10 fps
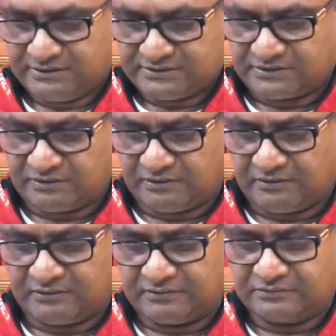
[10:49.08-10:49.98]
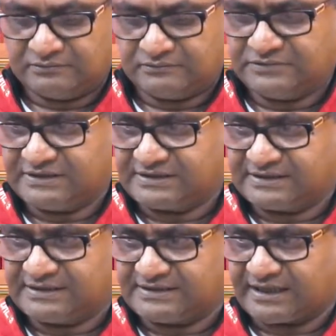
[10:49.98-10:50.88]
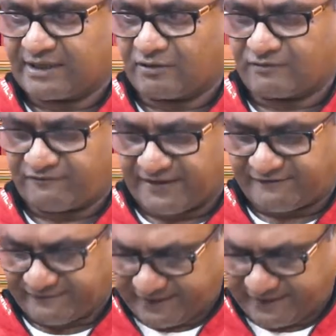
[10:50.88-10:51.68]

So this is around 5